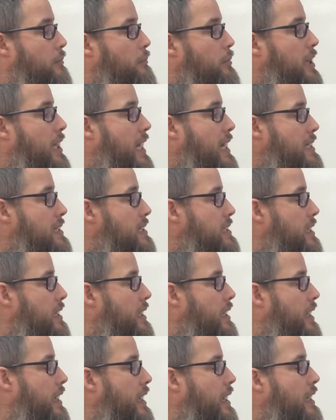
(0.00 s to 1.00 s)
plastic
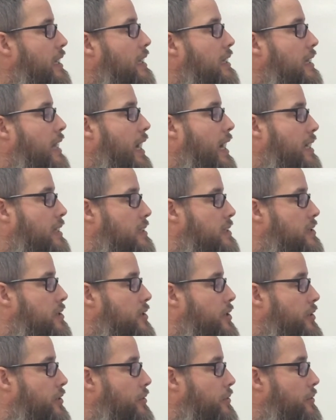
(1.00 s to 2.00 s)
and glass
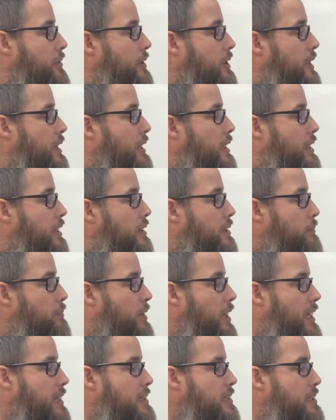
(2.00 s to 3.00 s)
too. The
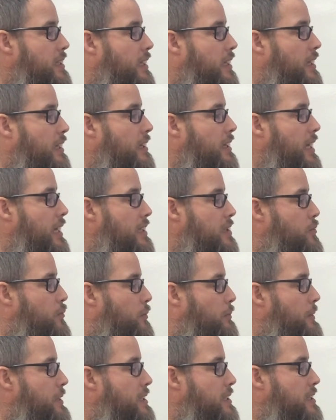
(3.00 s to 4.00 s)
plastic and glass will
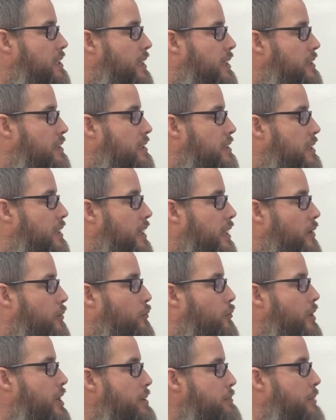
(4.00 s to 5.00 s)
be sent and
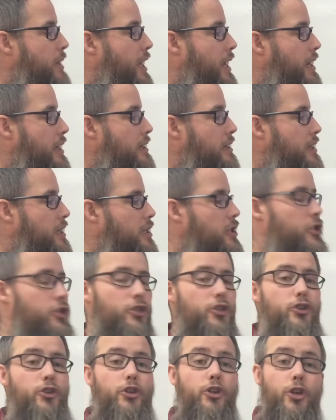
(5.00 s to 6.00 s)
remade into
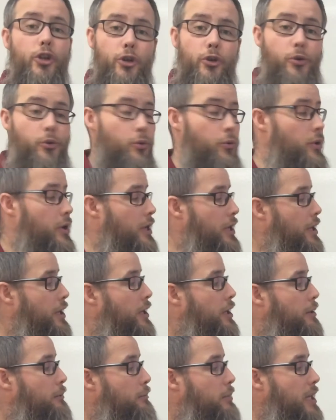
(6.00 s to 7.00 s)
new
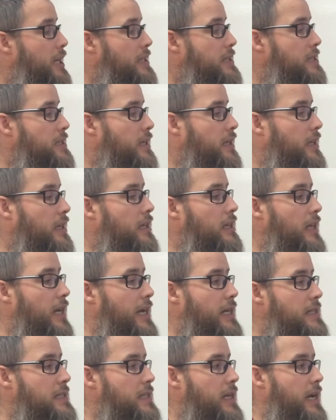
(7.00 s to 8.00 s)
plastic and
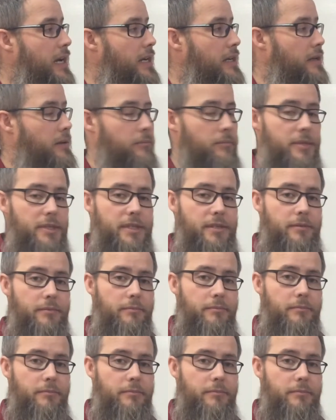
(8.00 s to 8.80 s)
glass items.